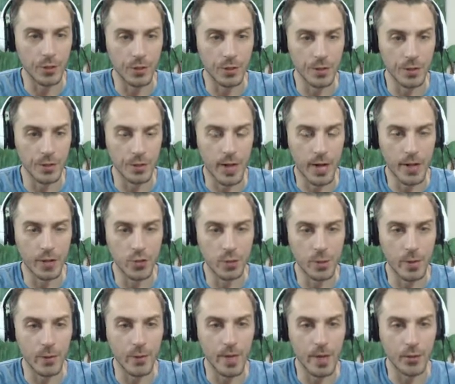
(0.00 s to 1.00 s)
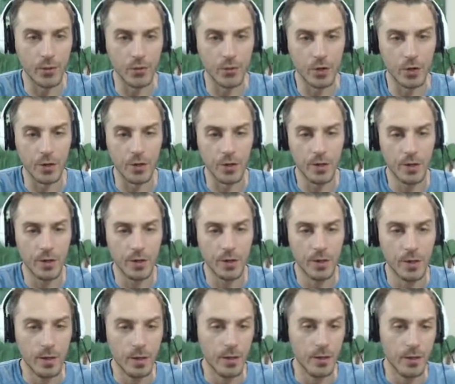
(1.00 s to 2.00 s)
cards attached. Maybe that'll start
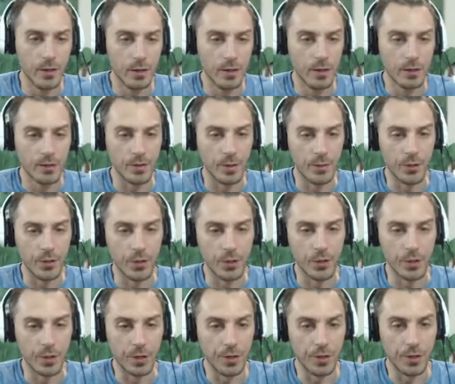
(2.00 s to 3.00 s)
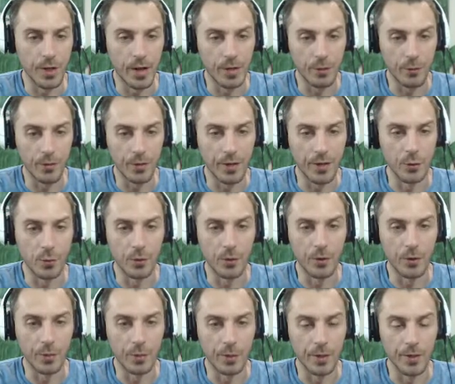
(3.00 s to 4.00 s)
something good here. I don't think it
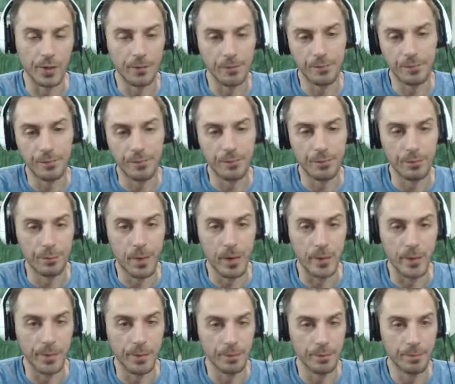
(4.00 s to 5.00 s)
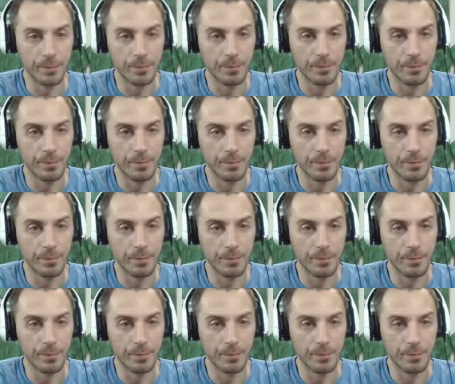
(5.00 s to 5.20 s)
will, but maybe.